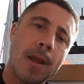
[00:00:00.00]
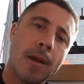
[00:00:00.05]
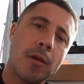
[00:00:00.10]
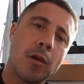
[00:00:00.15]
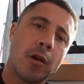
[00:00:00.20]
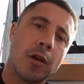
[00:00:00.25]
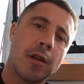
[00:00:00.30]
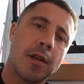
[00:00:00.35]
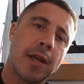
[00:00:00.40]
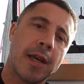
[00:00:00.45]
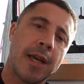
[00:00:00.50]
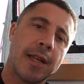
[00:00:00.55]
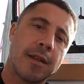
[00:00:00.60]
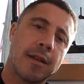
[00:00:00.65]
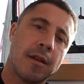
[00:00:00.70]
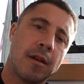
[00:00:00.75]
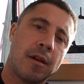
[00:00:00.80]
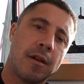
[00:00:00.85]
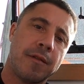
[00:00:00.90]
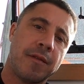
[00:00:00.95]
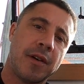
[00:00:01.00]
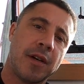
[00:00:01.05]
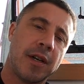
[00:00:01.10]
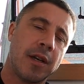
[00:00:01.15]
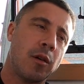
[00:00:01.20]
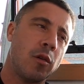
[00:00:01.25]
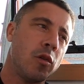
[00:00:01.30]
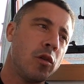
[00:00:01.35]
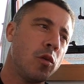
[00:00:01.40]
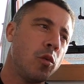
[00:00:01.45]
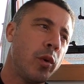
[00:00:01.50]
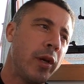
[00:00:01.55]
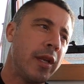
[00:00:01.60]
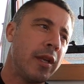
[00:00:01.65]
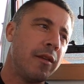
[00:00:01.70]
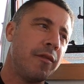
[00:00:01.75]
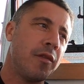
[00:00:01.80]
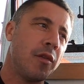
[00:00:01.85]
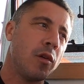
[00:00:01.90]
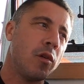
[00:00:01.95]
you can get a very good
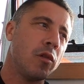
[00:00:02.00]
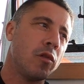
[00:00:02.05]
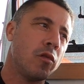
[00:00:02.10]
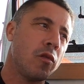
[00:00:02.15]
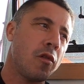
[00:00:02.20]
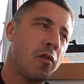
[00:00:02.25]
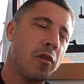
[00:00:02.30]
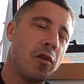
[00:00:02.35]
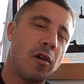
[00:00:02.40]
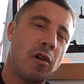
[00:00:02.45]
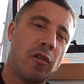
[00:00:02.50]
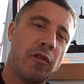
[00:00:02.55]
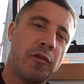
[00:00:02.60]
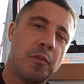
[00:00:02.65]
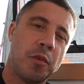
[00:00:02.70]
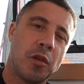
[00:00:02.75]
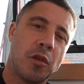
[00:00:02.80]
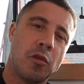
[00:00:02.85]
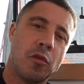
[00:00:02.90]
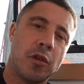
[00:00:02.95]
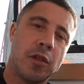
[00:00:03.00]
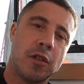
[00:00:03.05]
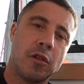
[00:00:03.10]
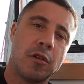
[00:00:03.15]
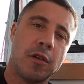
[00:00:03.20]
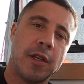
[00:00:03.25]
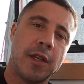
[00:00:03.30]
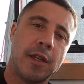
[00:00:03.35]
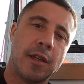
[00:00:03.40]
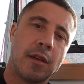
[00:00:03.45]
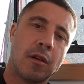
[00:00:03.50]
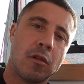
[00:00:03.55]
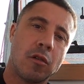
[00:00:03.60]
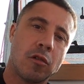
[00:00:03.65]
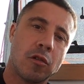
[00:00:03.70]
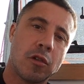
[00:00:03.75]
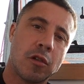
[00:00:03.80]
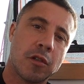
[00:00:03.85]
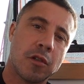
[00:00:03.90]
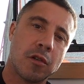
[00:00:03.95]
wind if you go to the north but you usually
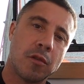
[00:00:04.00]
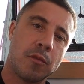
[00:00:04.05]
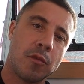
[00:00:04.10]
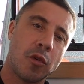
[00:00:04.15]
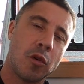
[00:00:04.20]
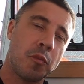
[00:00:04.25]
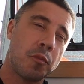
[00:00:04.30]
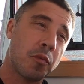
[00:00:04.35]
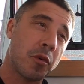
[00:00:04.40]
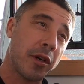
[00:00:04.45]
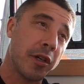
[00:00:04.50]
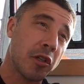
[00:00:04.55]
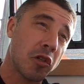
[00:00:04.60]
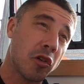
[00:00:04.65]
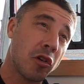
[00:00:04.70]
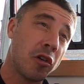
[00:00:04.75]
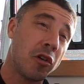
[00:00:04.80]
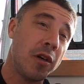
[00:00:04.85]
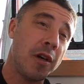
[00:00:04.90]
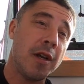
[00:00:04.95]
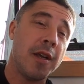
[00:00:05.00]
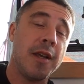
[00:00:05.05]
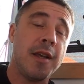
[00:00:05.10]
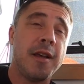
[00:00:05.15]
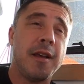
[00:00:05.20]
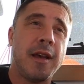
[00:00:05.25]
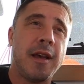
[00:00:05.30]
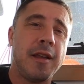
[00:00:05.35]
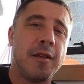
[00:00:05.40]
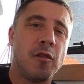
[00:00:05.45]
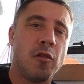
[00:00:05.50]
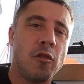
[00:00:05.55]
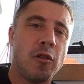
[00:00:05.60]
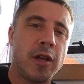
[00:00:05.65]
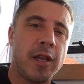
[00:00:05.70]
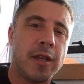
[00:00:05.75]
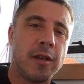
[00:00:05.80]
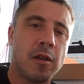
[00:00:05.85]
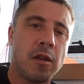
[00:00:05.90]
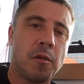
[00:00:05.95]
encounter some low pressure and you
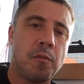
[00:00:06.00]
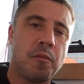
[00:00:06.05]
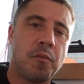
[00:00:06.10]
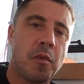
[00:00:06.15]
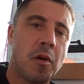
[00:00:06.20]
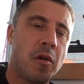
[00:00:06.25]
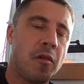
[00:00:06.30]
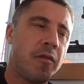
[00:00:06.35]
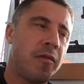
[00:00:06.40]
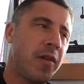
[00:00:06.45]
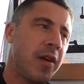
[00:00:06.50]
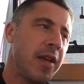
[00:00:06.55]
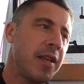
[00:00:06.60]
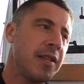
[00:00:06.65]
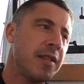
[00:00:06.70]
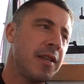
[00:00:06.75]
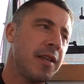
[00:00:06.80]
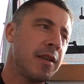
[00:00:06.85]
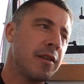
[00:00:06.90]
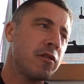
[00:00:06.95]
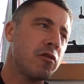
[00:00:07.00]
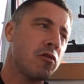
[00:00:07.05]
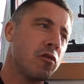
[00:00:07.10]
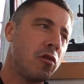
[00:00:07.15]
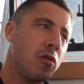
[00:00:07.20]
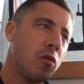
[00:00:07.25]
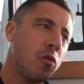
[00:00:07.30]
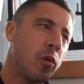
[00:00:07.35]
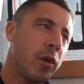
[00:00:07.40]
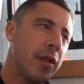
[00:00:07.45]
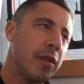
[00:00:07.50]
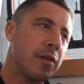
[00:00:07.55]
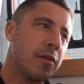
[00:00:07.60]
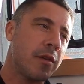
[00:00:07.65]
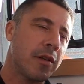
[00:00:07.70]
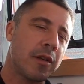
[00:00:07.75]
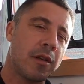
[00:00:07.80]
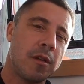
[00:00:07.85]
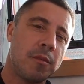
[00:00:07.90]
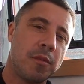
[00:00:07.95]
end up uh, facing strong winds so
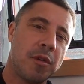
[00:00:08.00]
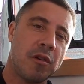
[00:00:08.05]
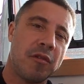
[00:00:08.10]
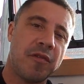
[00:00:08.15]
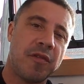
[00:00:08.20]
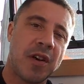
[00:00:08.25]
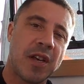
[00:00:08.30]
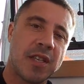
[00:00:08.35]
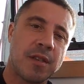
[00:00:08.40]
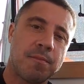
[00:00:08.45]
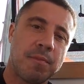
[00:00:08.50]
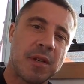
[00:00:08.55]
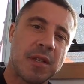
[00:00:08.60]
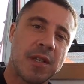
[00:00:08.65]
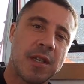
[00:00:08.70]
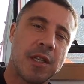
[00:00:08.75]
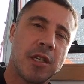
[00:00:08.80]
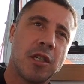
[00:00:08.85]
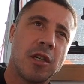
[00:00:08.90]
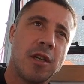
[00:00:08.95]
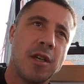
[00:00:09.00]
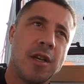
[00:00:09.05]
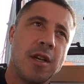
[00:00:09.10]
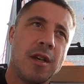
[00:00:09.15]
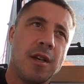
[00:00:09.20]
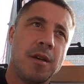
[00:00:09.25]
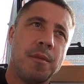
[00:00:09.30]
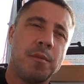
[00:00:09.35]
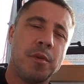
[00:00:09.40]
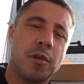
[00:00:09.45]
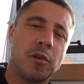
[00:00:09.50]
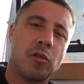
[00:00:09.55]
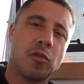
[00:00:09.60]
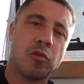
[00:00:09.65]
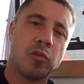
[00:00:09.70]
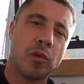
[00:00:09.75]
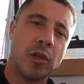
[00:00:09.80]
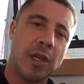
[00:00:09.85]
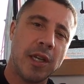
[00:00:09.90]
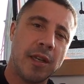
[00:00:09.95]
it can be a fast passage but
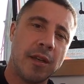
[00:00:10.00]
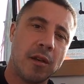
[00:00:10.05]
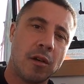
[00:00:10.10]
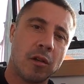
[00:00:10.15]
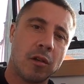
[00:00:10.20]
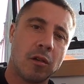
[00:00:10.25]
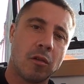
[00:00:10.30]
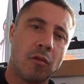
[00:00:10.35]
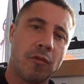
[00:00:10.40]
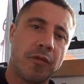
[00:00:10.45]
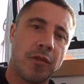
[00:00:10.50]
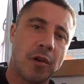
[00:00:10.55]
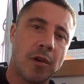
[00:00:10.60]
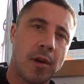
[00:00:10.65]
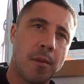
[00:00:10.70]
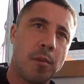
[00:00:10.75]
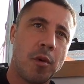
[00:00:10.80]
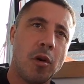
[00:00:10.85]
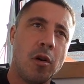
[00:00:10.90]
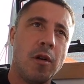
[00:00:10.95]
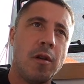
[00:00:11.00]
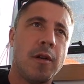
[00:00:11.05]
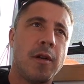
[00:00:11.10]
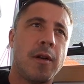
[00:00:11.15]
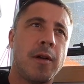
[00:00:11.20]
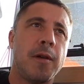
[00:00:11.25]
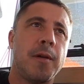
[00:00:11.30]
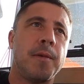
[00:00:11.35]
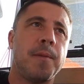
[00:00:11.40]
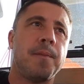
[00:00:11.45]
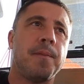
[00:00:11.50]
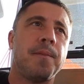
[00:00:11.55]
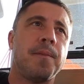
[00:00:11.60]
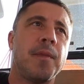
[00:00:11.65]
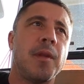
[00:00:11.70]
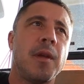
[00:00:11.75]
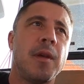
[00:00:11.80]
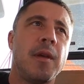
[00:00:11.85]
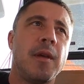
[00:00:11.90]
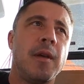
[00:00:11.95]
really not comfortable um,
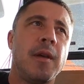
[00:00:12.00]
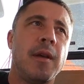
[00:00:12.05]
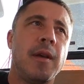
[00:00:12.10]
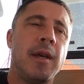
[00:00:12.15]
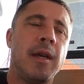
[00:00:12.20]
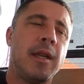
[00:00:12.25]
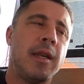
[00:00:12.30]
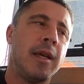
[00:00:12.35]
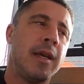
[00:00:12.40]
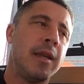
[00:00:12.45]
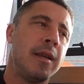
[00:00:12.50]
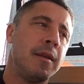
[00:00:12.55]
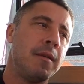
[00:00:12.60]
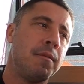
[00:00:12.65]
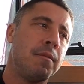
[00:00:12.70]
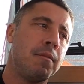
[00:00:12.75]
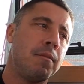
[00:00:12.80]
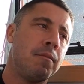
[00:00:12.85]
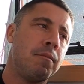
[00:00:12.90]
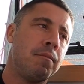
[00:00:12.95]
and and